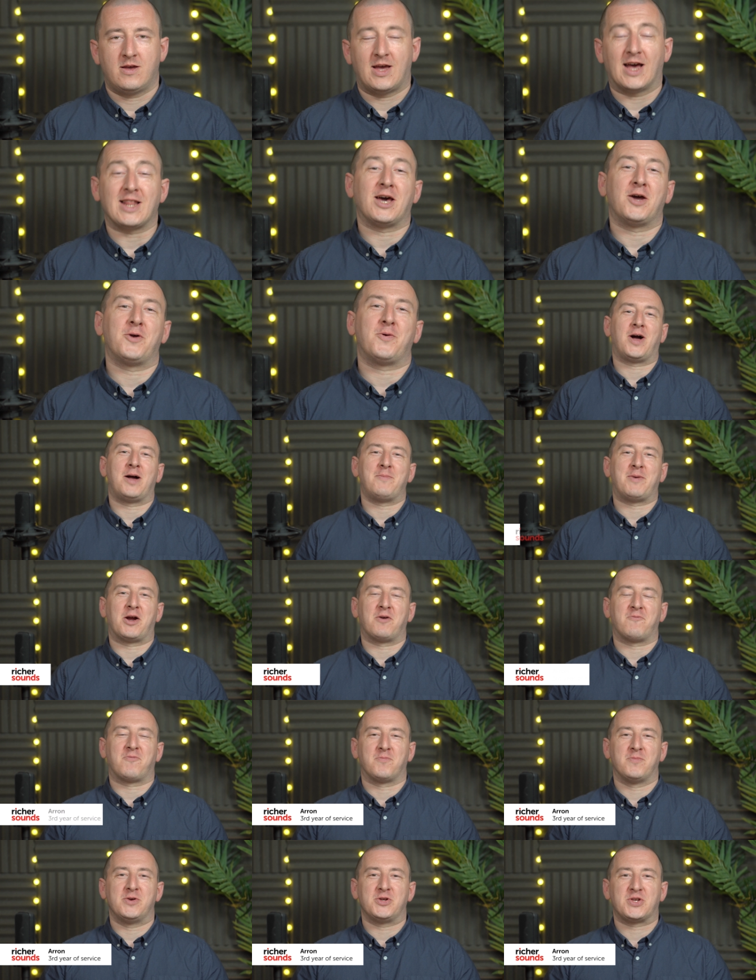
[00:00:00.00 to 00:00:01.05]
Hello, I'm
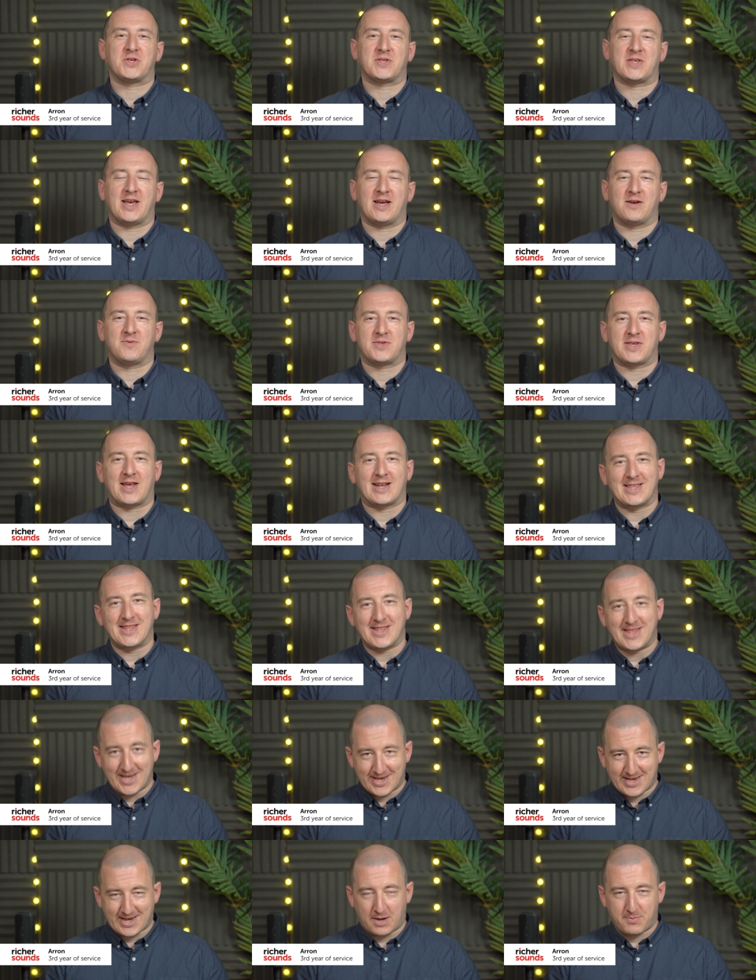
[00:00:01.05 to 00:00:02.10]
Aaron from Richer Sounds, and in
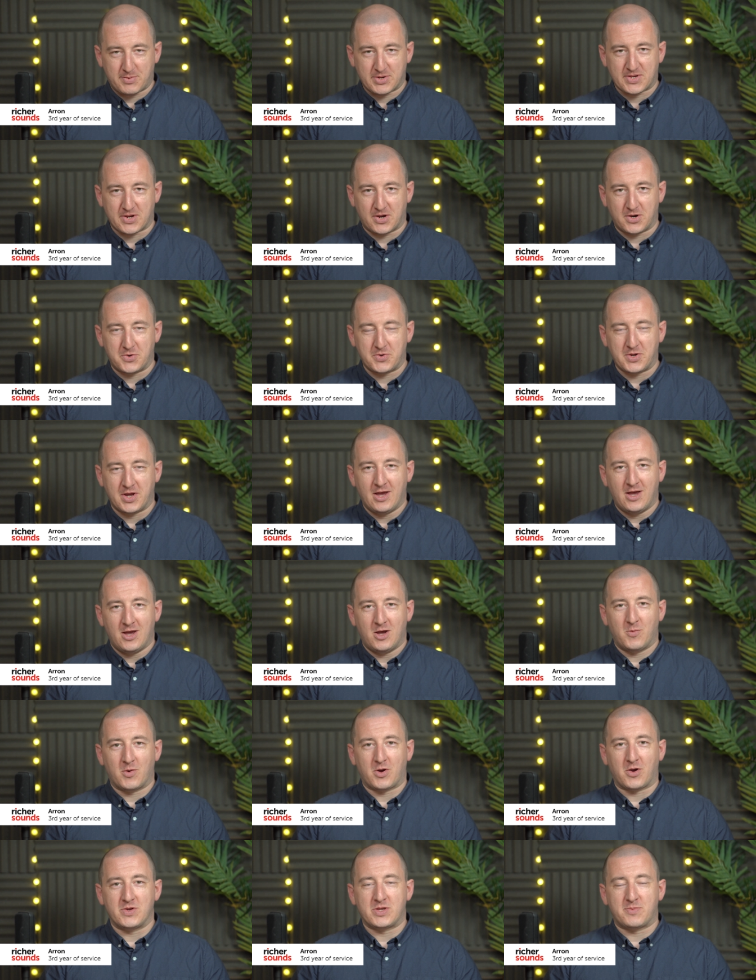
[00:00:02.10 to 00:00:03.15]
this episode,
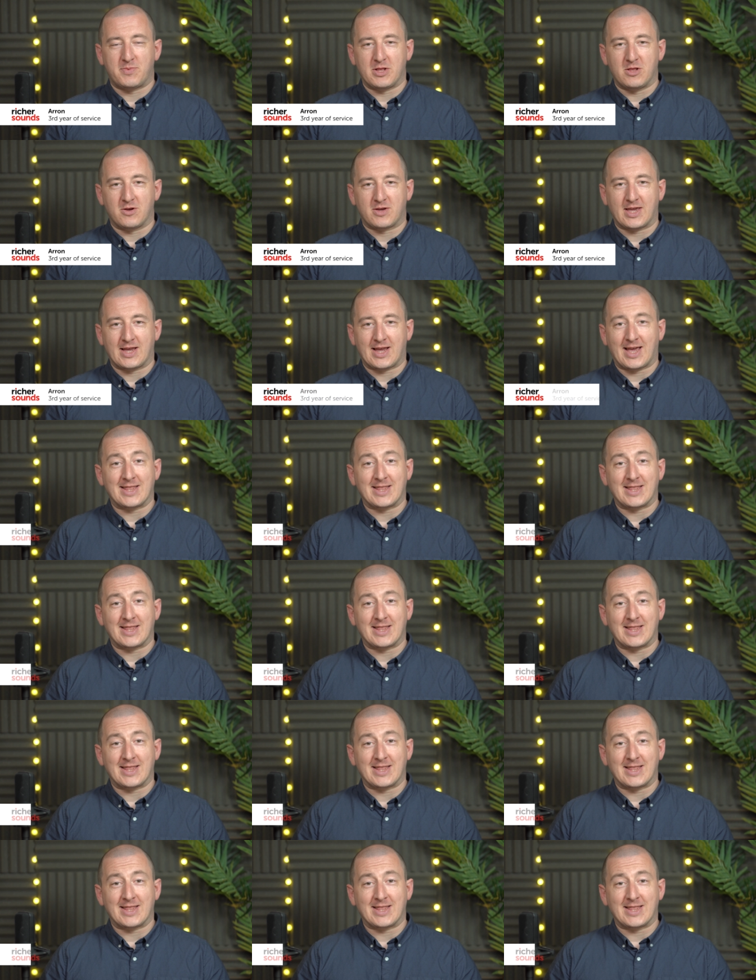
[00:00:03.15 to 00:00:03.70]
we're going to be looking